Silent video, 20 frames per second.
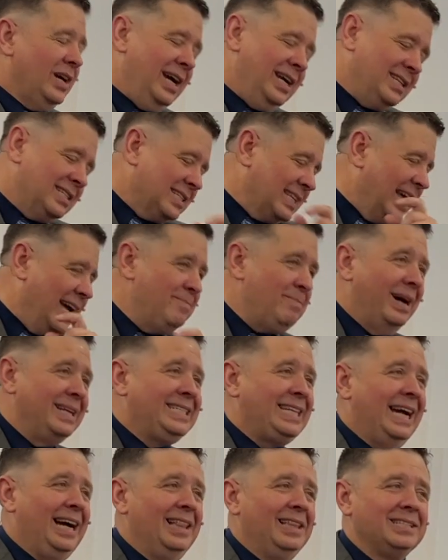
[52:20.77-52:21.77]
I had to slide my
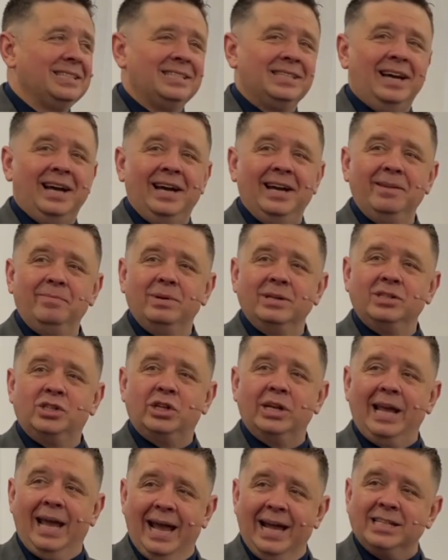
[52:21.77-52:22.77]
towel aside, but
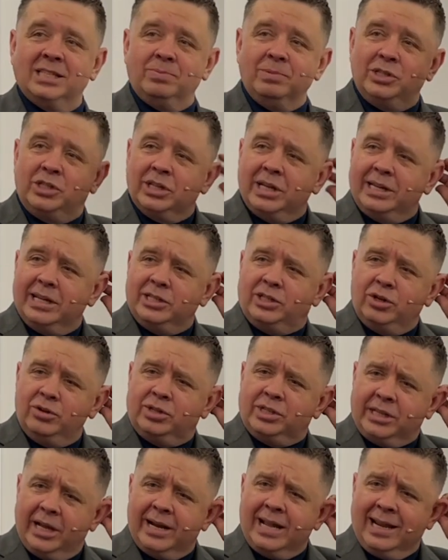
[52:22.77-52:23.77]
she asked me, she said, Did you
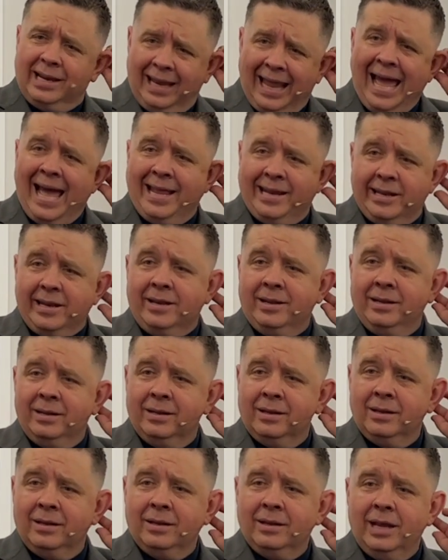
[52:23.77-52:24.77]
study Latin
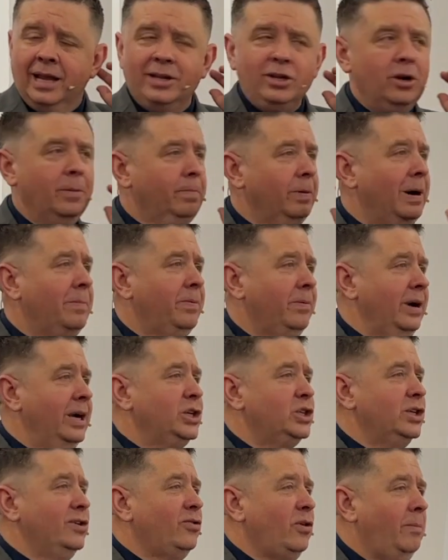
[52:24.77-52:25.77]
in your
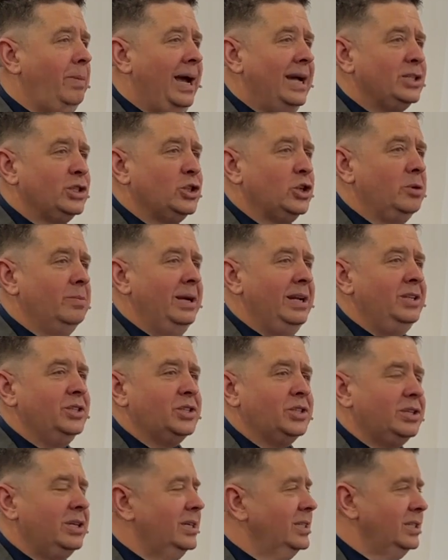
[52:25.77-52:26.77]
preparation for pastoral
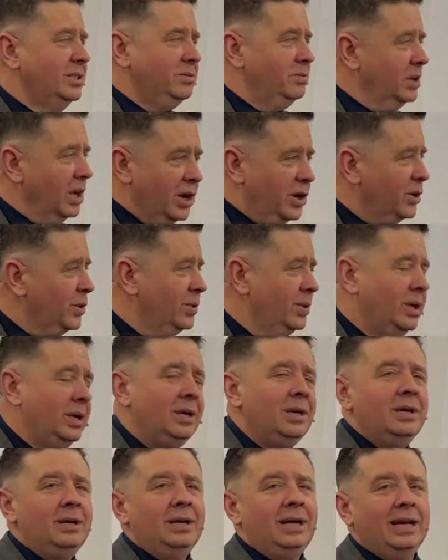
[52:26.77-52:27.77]
ministry? I said, No,
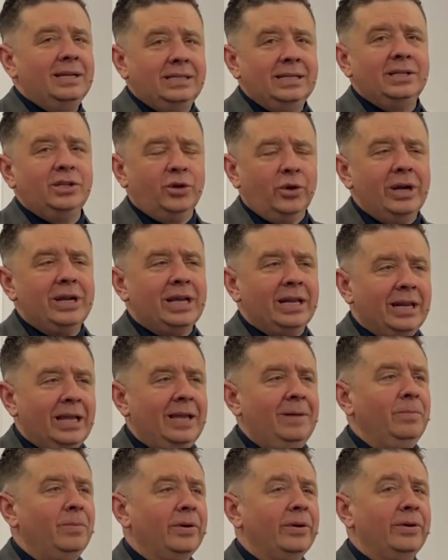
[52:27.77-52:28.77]
I did Greek and
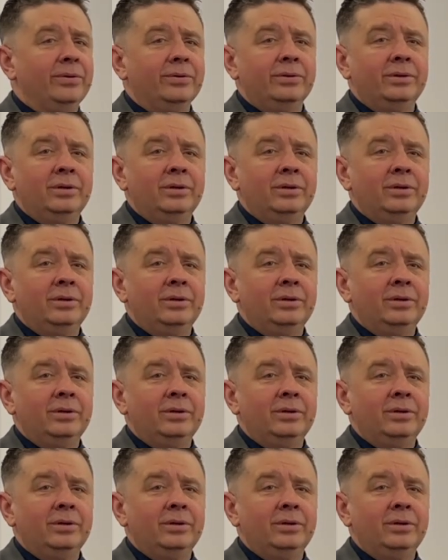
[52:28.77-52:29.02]
Hebrew.